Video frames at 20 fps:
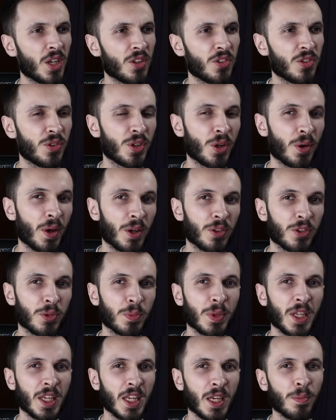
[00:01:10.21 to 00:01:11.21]
as you know how to
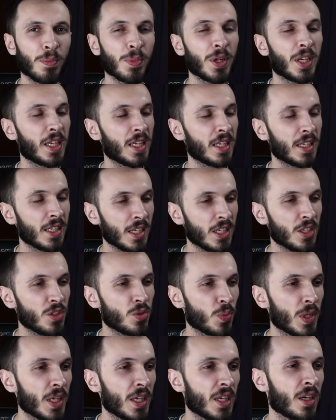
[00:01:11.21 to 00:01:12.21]
play him, but he
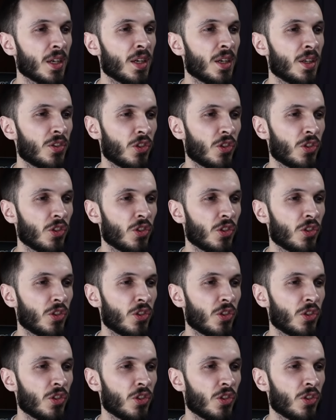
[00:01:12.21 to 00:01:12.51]
is weak